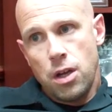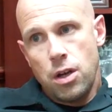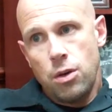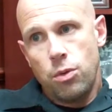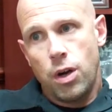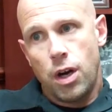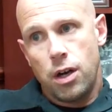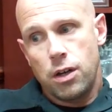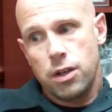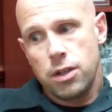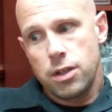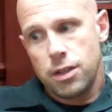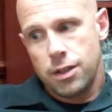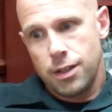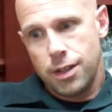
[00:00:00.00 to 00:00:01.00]
Well,
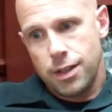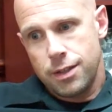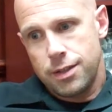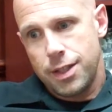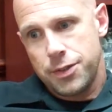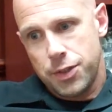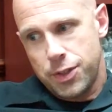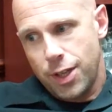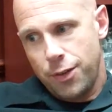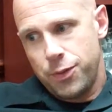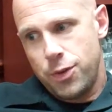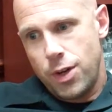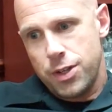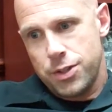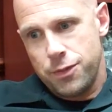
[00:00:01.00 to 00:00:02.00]
that's a tough
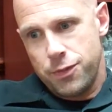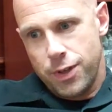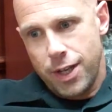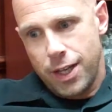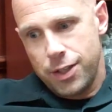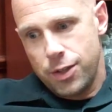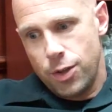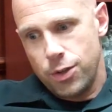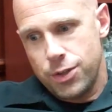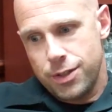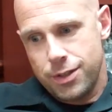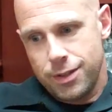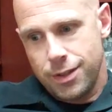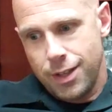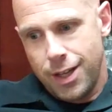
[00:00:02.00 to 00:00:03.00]
question for head
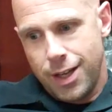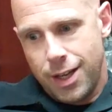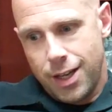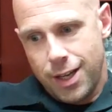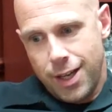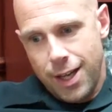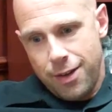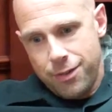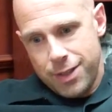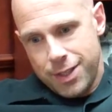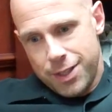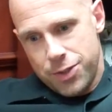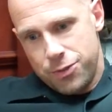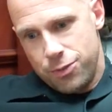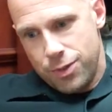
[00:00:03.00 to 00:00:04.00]
coach, Evan,
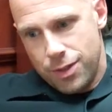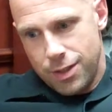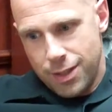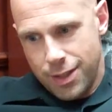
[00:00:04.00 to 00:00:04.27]
because we